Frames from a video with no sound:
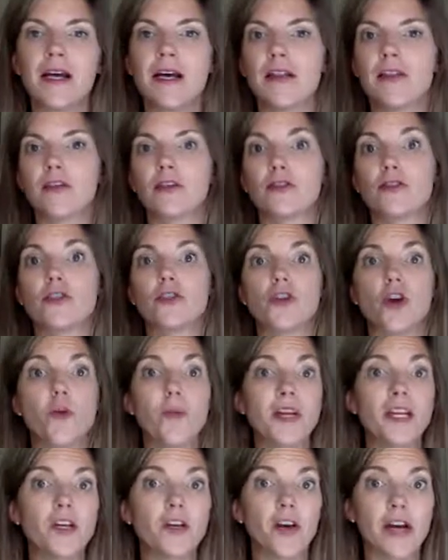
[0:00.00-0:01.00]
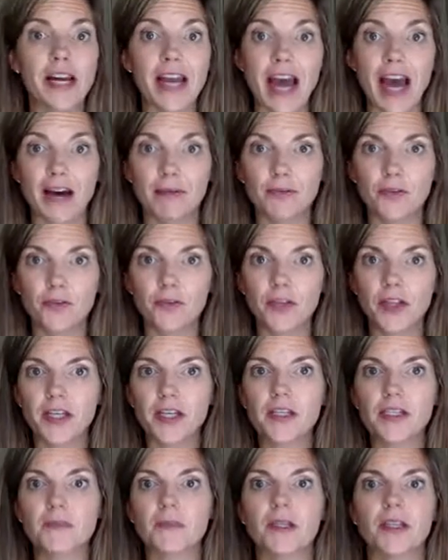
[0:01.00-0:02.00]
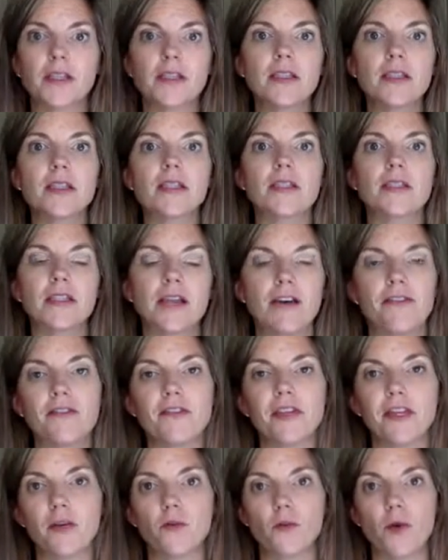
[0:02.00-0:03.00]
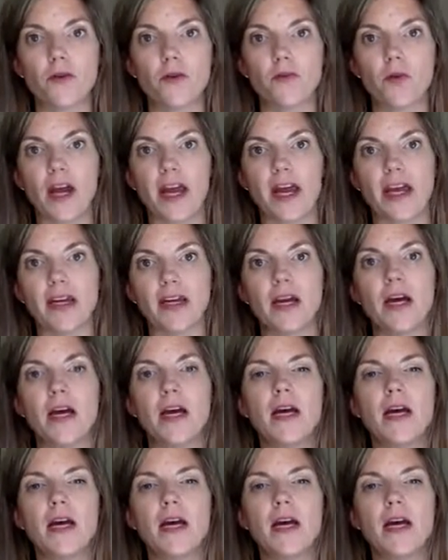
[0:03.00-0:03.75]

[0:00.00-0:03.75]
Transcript: There's so many great apps for this, but this is definitely one way